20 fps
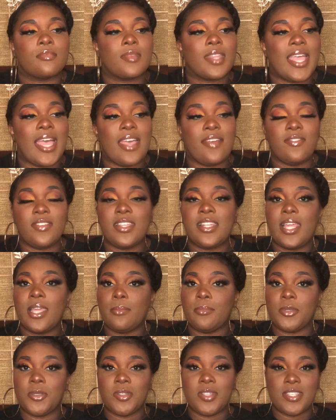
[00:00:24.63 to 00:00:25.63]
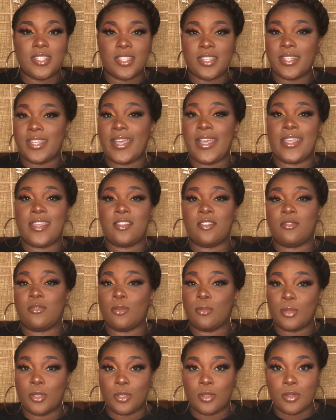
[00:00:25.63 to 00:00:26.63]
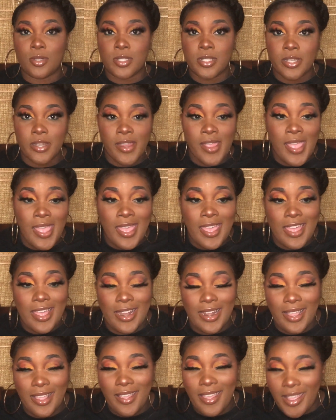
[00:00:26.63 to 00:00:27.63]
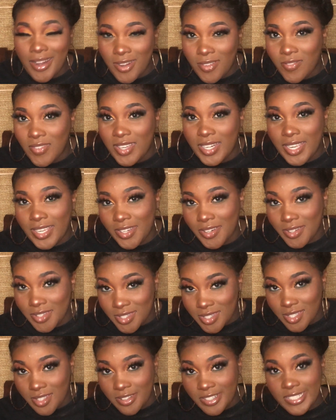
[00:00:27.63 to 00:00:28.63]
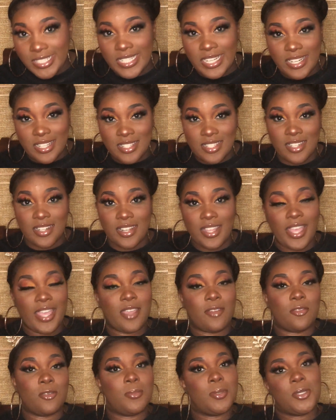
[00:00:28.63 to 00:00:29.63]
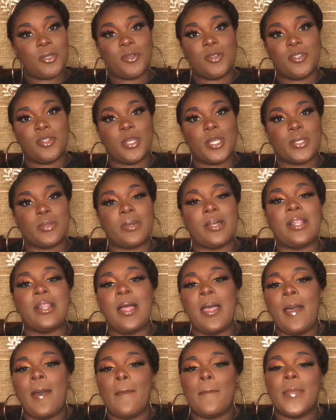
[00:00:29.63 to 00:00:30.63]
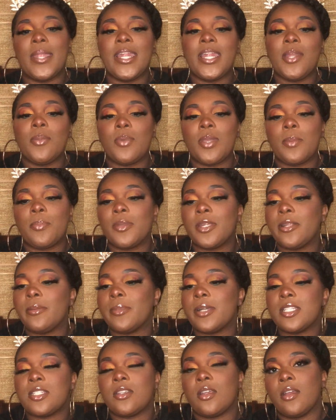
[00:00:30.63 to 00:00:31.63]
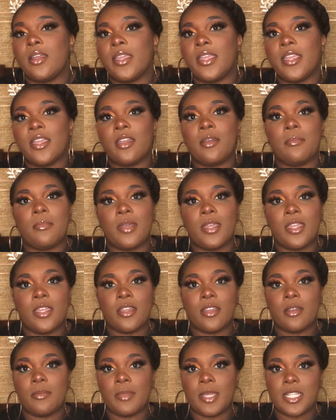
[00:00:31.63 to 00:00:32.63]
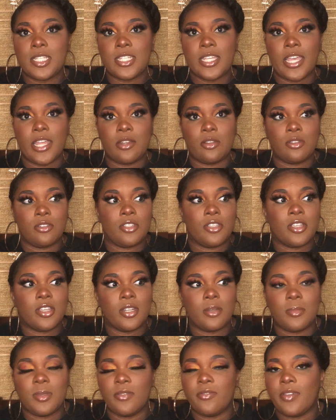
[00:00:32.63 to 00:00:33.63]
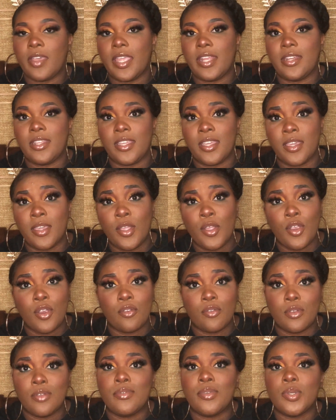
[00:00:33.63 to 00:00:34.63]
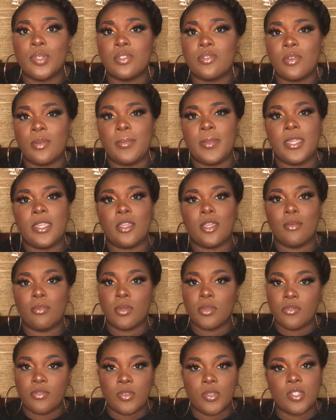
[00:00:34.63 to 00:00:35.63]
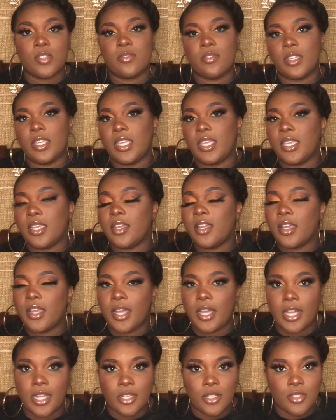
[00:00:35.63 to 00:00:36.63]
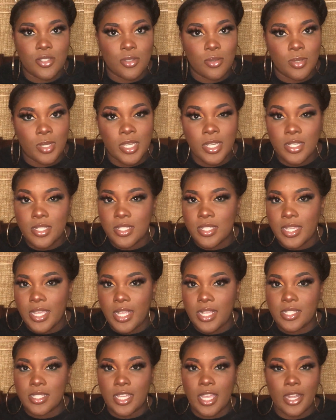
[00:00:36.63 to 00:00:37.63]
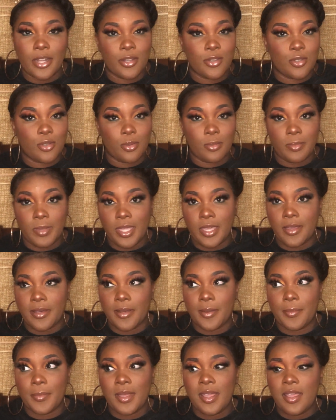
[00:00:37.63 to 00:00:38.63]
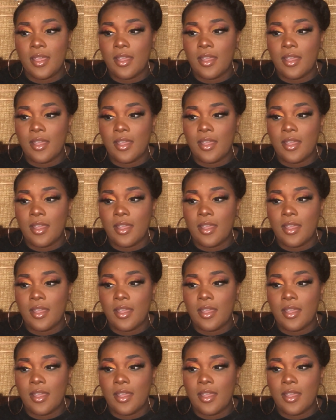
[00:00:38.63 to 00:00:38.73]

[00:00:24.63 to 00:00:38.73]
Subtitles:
I feel like beauty's in the eye of the beholder, and I kind of feel like your skill set is in the eye of the beholder as well. But anyway, pretty much here on my channel, you're going to be finding reviews for makeup, reviews for hair, how to do hairstyles, how to do makeup,